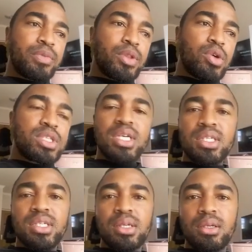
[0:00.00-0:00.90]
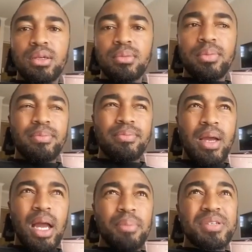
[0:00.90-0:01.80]
those things
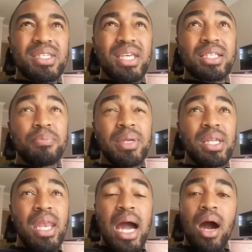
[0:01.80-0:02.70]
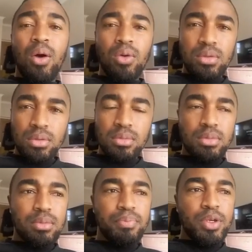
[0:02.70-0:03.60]
upset me now
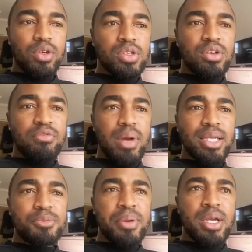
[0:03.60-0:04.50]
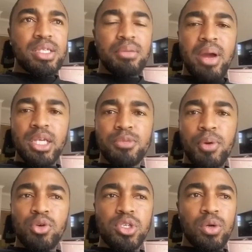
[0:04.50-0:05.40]
because of my experience and my
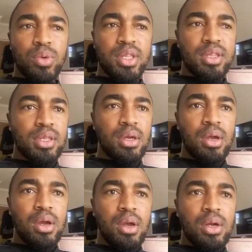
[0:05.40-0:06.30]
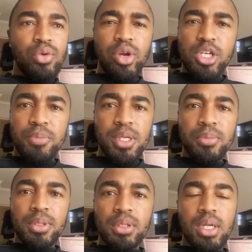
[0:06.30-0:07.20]
exposure with rich
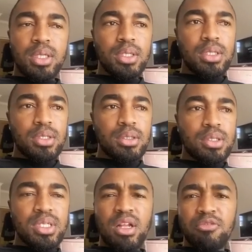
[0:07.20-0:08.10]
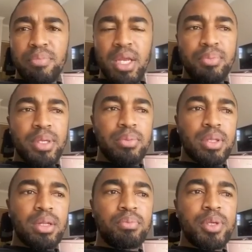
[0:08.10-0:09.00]
people and self-made
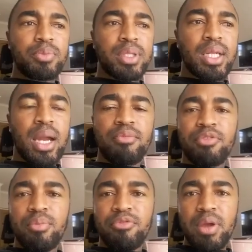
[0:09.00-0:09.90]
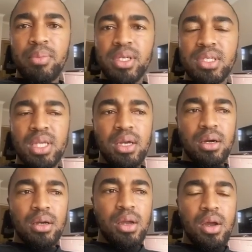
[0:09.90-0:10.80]
people and people that come from families that
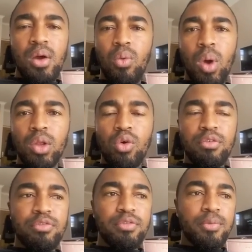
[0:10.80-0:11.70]
are well off.